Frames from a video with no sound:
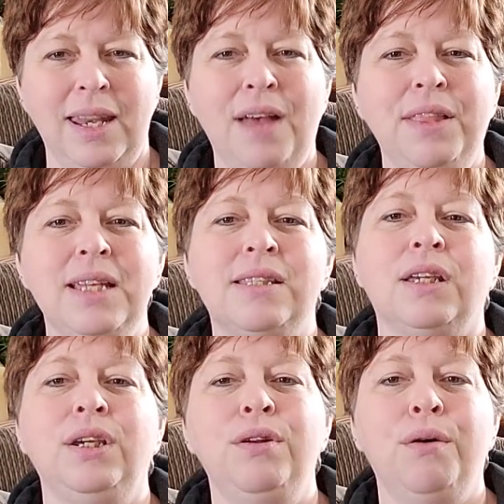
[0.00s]
no, Lisa,
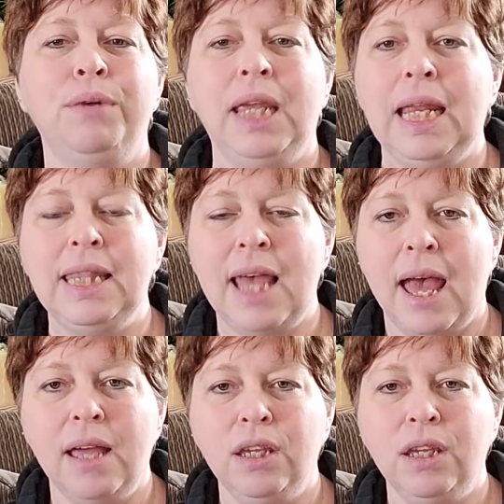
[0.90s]
you don't need that.